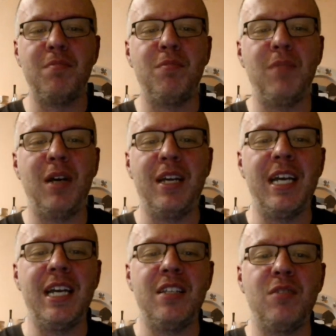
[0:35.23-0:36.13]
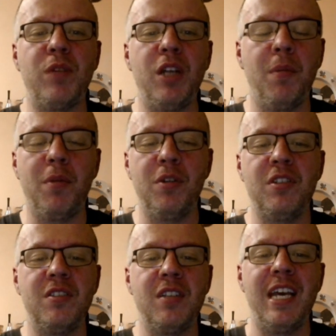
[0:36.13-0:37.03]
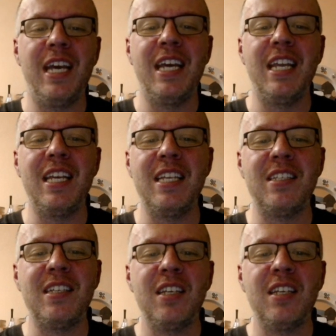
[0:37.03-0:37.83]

well, it's win or bust, isn't it? It is